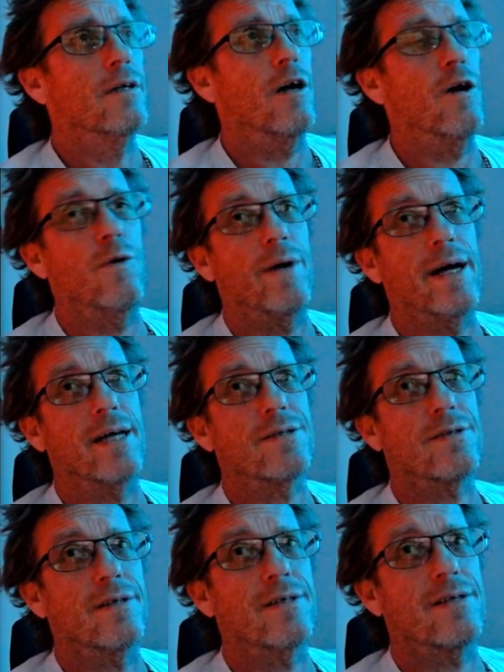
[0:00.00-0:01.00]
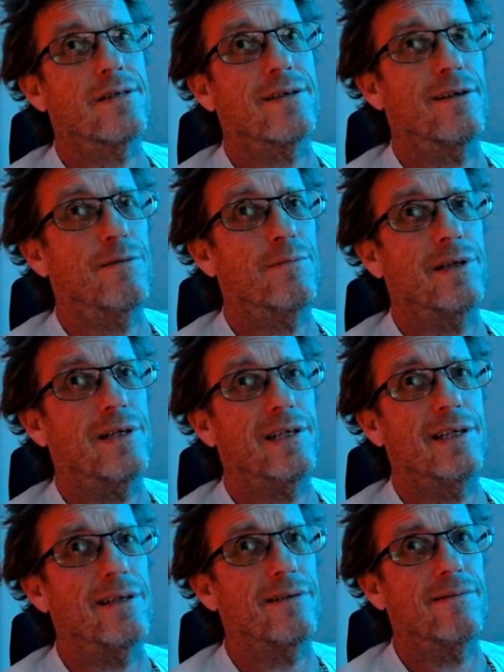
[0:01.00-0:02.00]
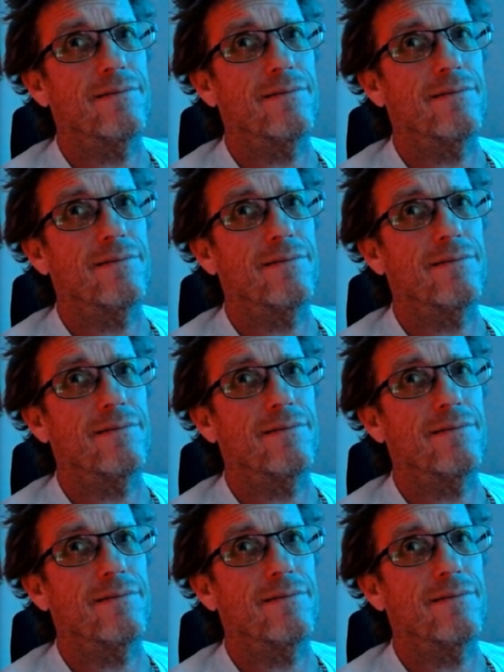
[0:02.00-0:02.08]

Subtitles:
OS. This is going to be